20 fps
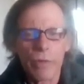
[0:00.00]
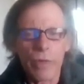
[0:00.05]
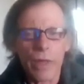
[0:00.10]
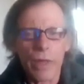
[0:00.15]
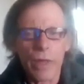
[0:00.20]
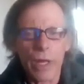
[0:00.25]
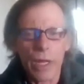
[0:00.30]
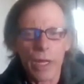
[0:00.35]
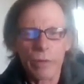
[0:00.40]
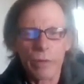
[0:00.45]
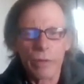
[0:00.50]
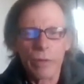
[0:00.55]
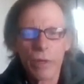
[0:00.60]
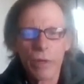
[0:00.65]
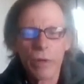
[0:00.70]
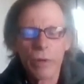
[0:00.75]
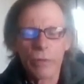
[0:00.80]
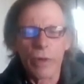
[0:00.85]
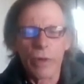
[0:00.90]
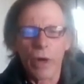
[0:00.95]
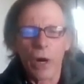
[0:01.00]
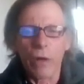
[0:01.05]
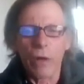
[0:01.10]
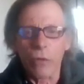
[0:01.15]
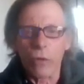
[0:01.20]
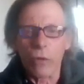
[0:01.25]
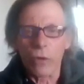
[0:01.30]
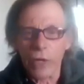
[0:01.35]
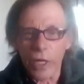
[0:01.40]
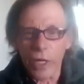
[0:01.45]
than the
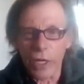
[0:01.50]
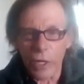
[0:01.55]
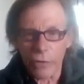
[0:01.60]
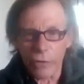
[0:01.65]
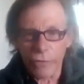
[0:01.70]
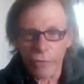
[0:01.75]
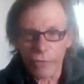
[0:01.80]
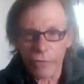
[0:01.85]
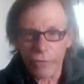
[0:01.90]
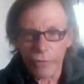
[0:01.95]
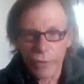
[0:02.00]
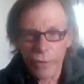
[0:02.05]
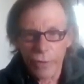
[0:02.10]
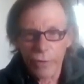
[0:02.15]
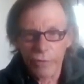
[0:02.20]
other kids.